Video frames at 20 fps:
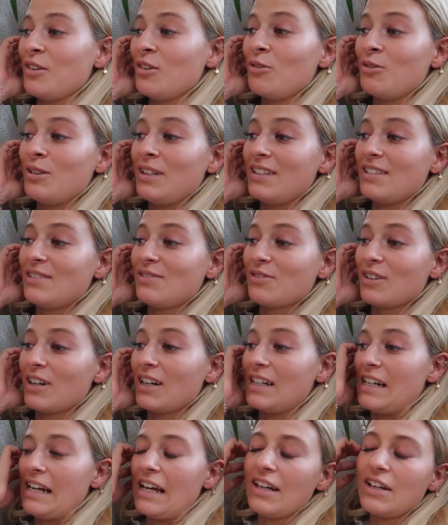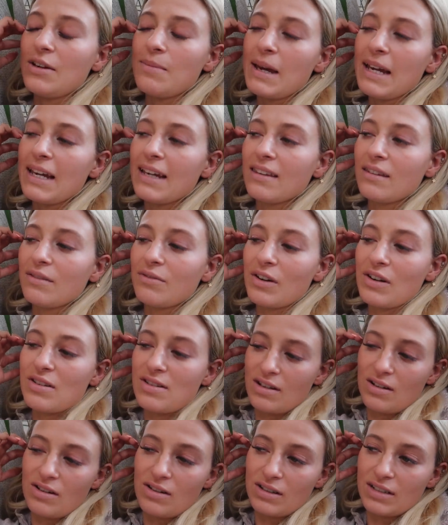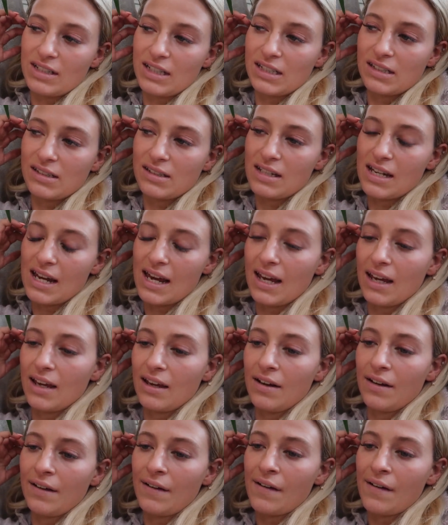God it's Friday. Are you making the frozen cocktails today?